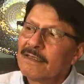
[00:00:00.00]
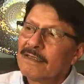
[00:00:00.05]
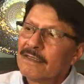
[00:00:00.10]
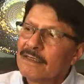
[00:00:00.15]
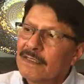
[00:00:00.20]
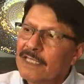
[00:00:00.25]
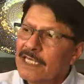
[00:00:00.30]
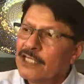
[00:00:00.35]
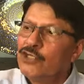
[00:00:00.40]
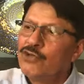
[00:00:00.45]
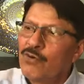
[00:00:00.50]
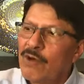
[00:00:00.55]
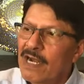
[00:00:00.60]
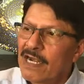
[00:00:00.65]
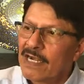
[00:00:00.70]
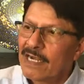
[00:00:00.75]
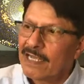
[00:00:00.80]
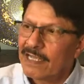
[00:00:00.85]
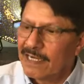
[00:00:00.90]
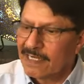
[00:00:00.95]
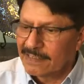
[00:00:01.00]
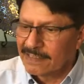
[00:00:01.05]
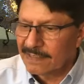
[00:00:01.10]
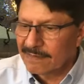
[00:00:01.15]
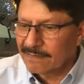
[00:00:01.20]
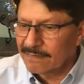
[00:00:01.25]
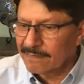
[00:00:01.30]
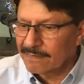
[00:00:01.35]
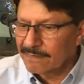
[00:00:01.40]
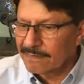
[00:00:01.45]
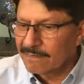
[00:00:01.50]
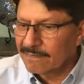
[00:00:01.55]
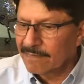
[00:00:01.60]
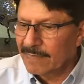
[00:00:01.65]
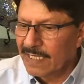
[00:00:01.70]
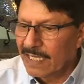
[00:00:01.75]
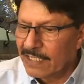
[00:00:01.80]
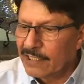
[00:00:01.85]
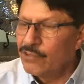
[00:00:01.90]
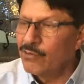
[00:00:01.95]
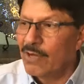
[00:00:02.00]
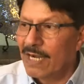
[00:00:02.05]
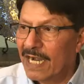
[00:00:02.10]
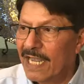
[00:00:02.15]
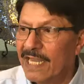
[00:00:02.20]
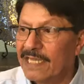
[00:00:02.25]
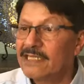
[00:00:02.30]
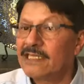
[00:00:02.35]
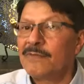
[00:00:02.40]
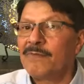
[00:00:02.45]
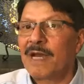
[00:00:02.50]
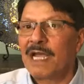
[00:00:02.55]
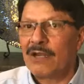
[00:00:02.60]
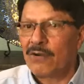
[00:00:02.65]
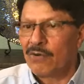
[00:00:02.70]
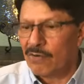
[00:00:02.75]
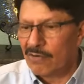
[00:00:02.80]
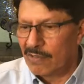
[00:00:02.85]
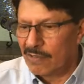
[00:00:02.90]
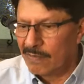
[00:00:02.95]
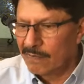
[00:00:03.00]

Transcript: then you are an aggressor. And you are hated by Lord.